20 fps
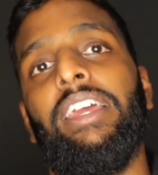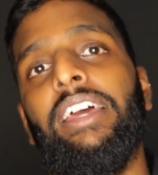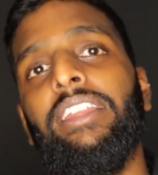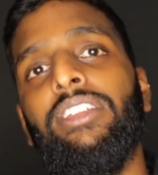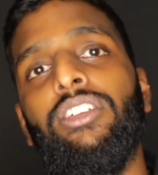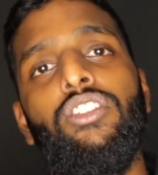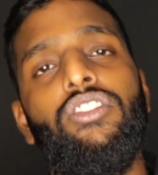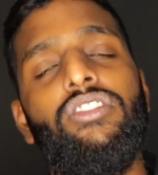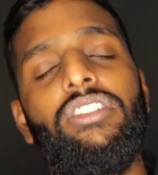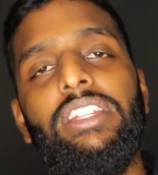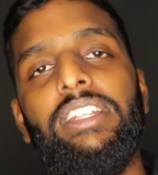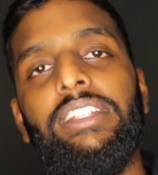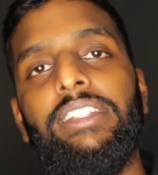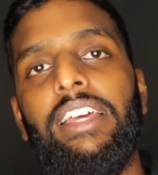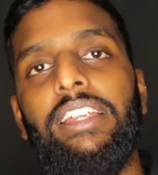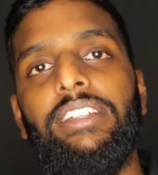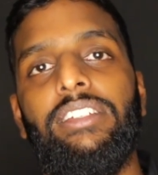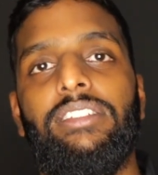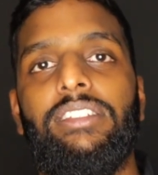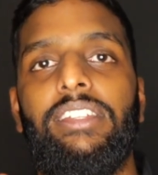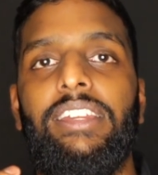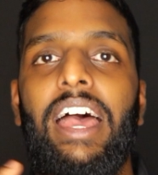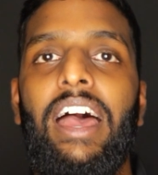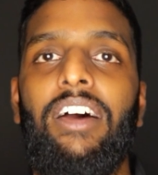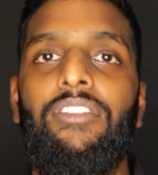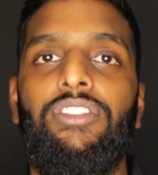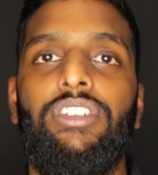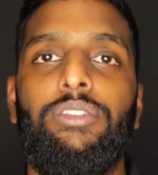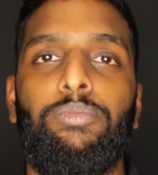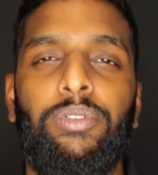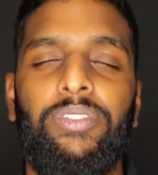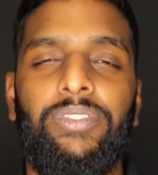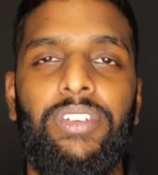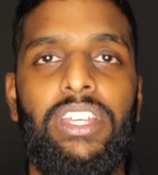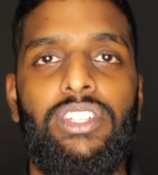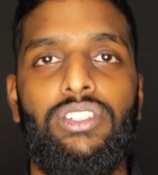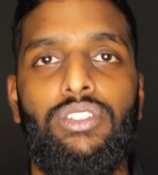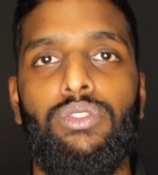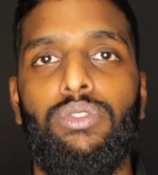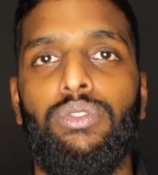And usually they're just an average
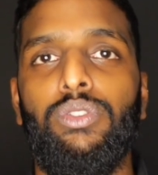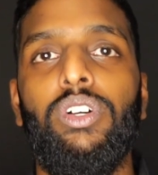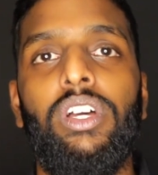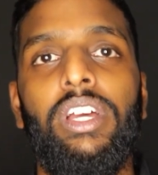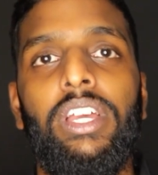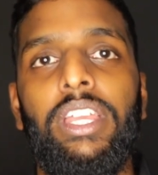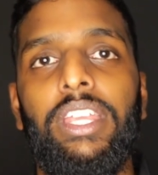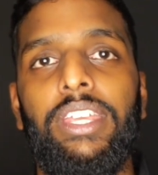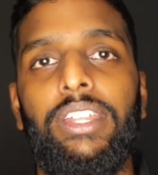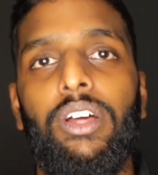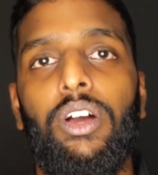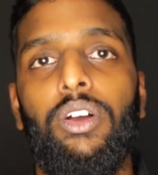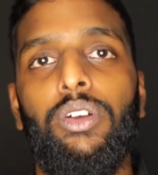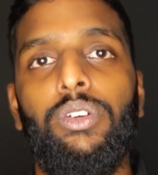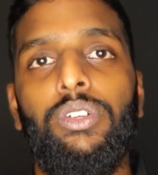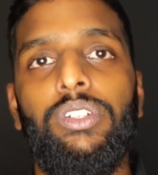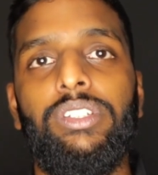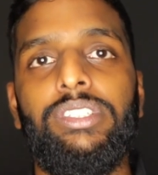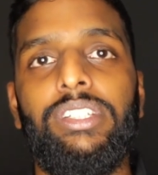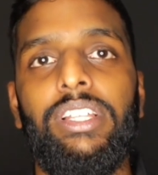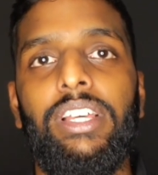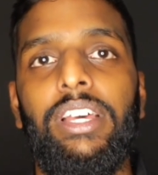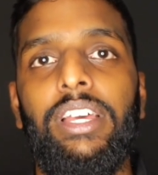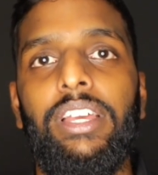professional, you know, who's,